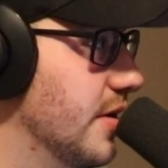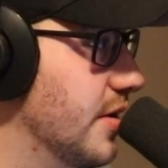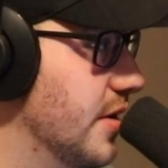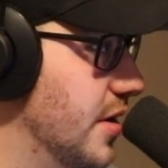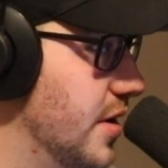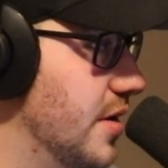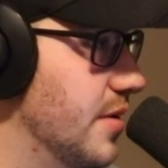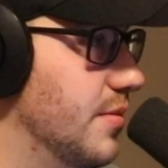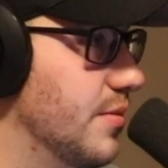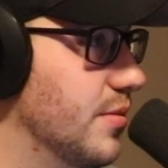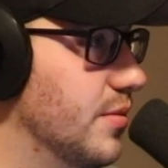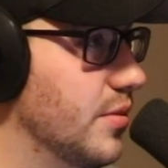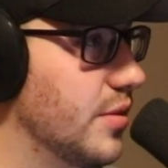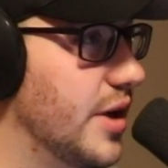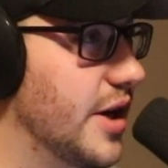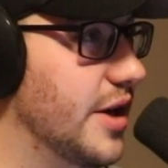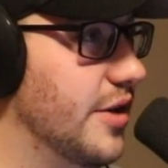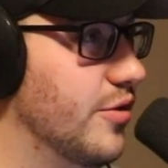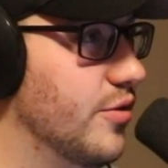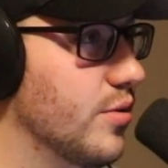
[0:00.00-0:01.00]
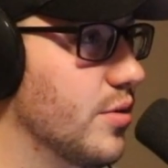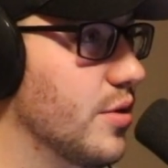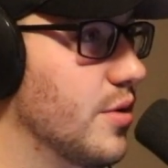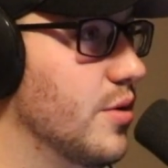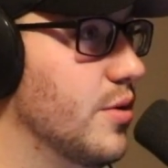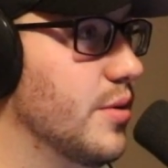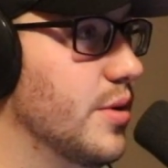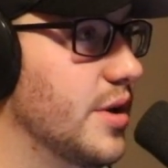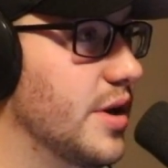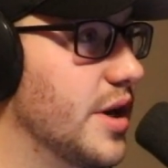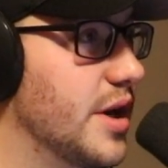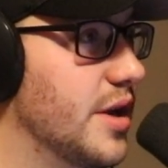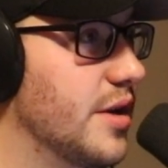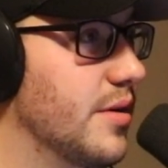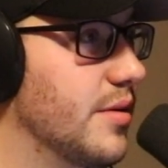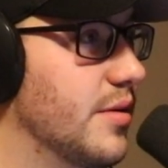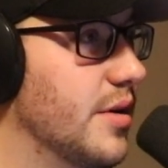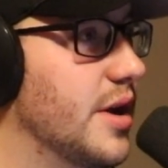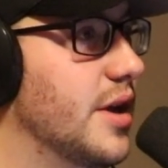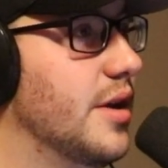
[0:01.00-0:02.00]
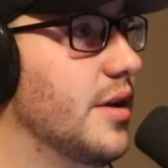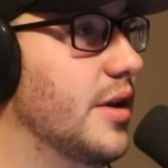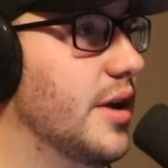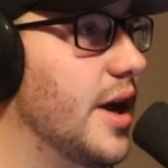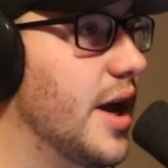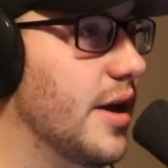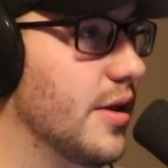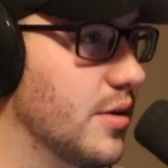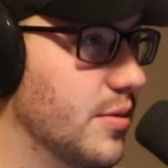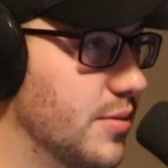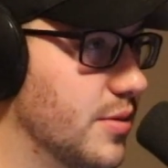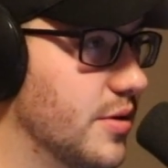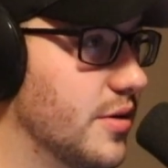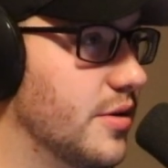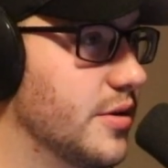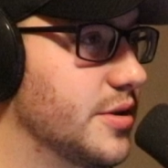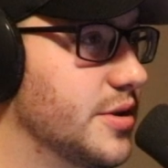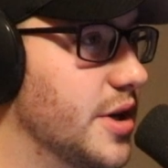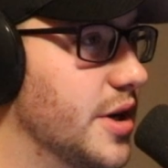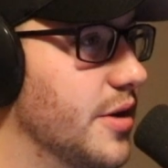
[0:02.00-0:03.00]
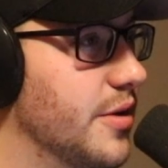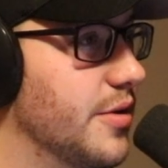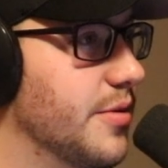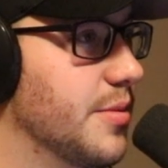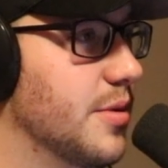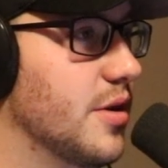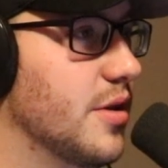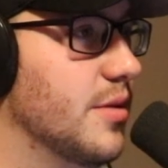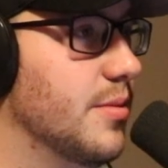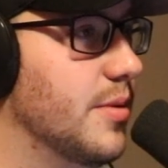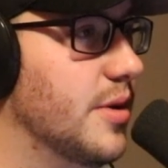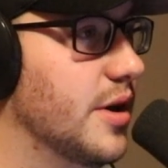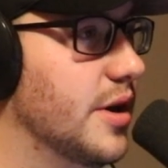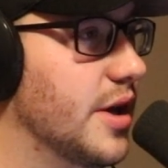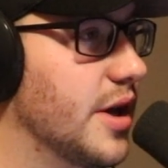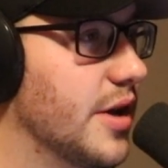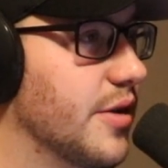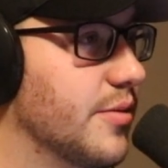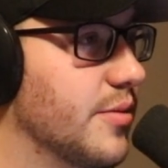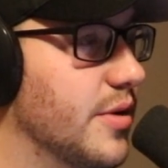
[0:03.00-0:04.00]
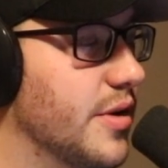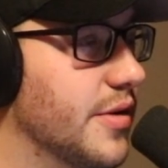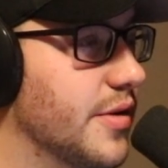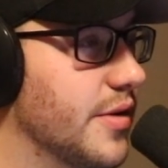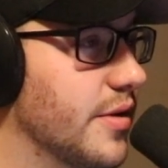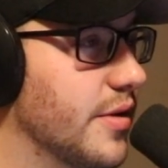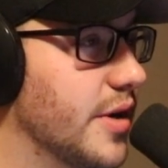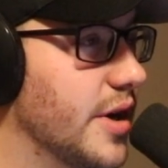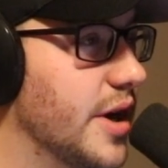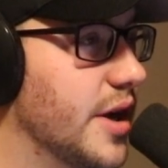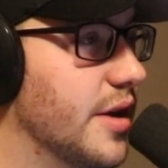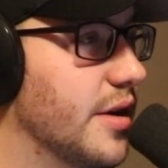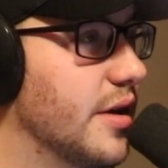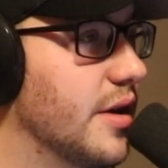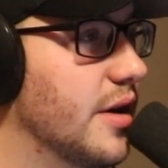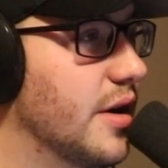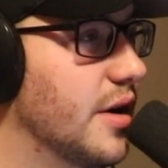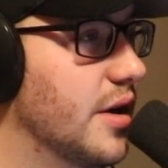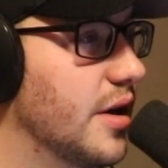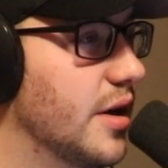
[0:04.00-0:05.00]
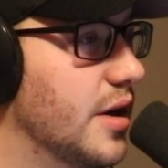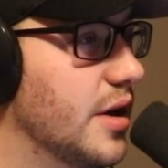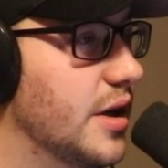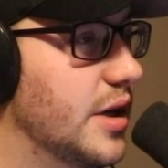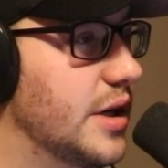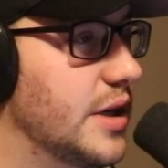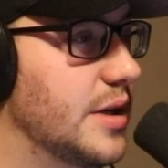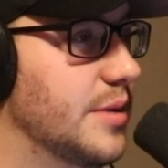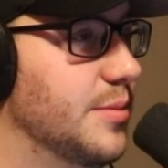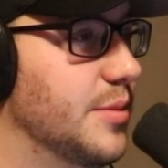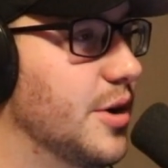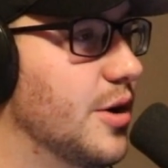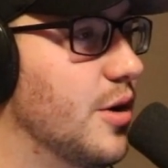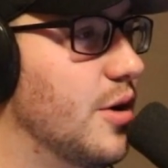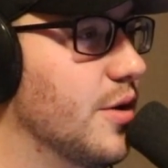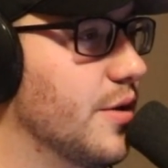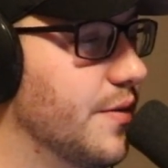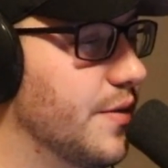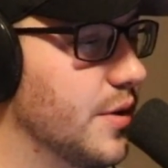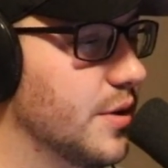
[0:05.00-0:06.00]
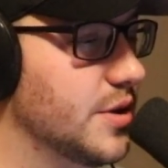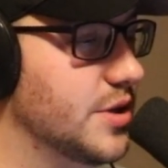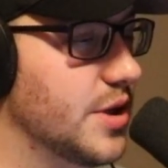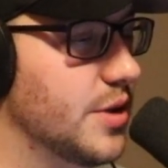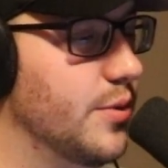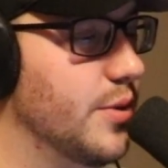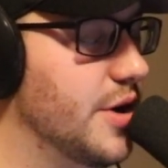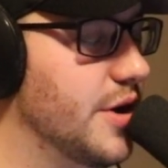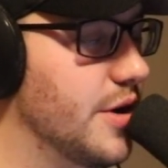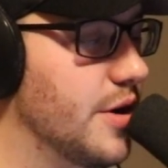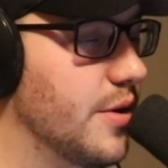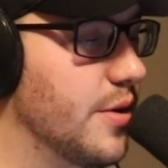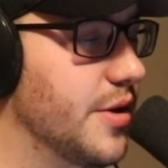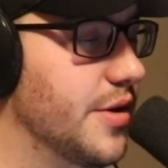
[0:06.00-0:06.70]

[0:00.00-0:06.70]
Like Drew and Caleb Belanger, who's been on the podcast recently, and all the folks that we know.